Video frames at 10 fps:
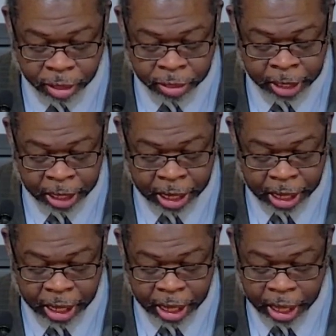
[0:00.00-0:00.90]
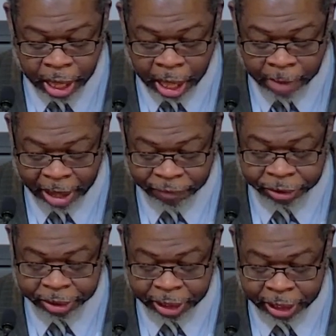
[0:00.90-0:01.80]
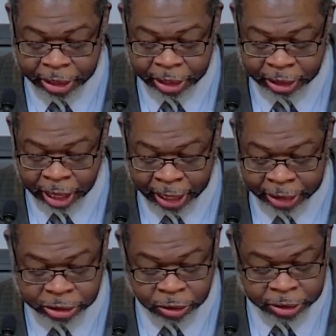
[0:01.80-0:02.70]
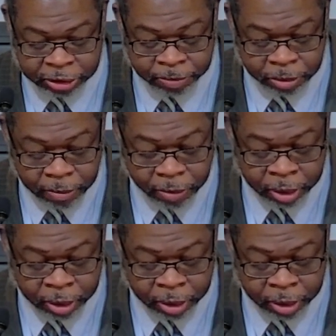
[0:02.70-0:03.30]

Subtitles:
the African and Indian Alliance, known as the Pueblo